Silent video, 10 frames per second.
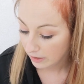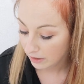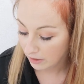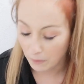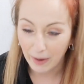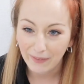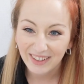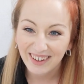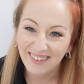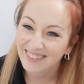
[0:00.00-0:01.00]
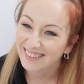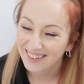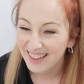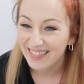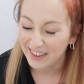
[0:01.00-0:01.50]
Hawaii?
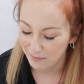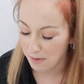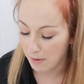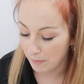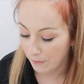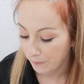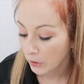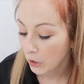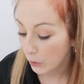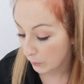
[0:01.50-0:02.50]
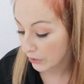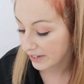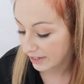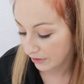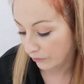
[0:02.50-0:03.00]
That's my mobile.
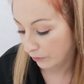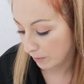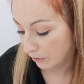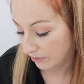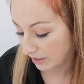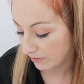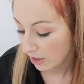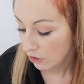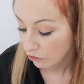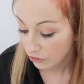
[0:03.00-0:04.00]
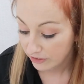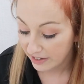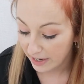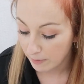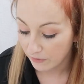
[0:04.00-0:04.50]
Hawaii or the Maldives, just to
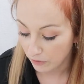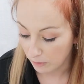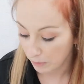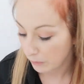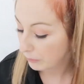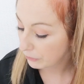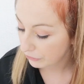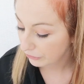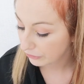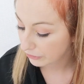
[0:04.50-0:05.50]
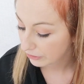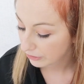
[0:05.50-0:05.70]
name a few, but we wouldn't